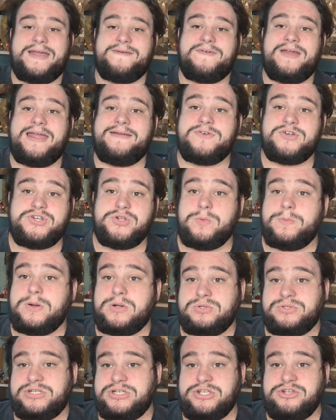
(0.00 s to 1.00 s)
if I ever do
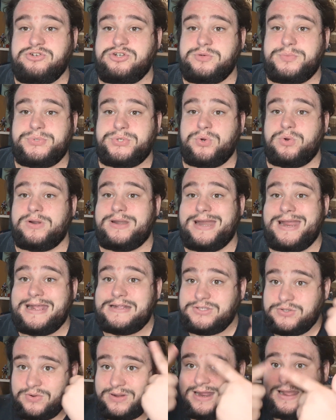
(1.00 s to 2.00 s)
post a YouTube short,
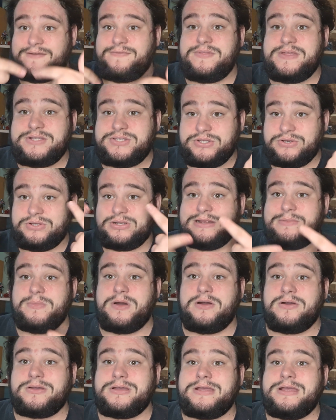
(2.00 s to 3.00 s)
it's going to have this ugly
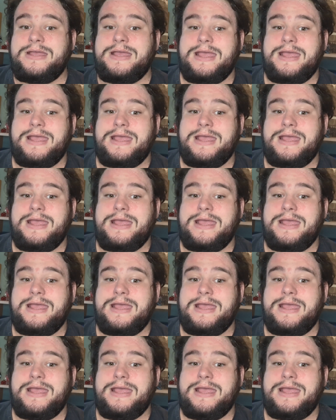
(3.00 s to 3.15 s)
mug.